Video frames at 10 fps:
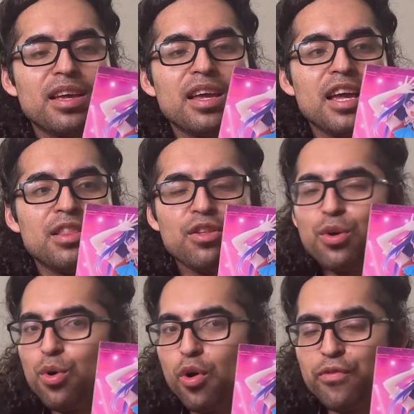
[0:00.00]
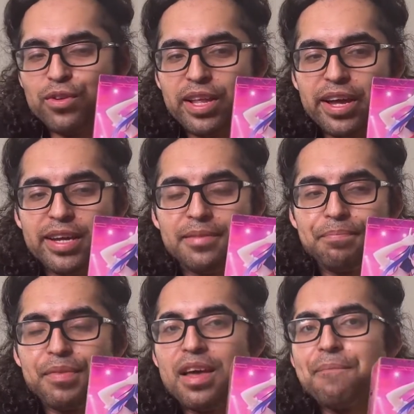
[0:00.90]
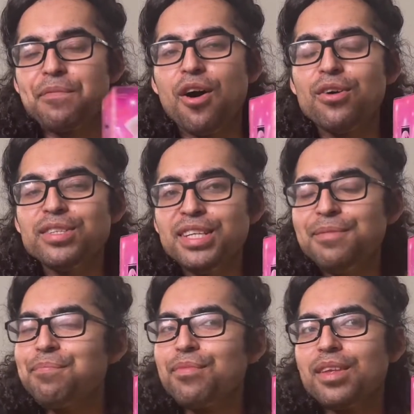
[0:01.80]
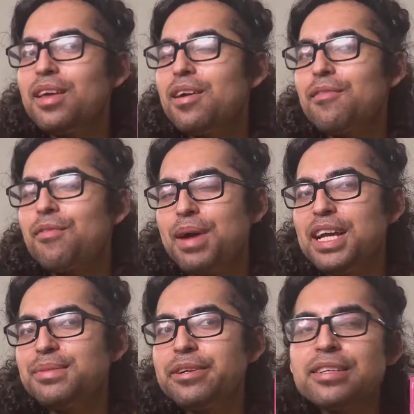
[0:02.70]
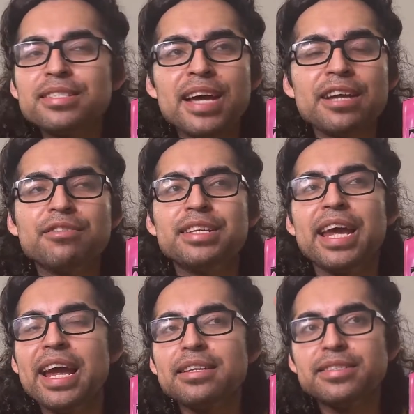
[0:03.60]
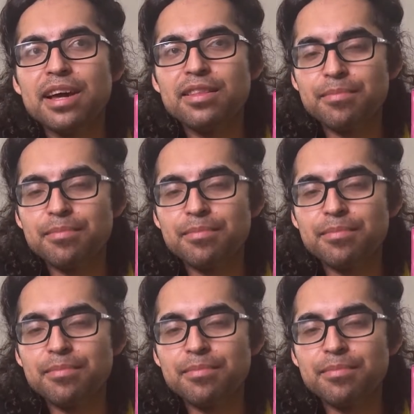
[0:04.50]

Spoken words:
and the Coreful line. Honestly, from my experience, Taito is hands down the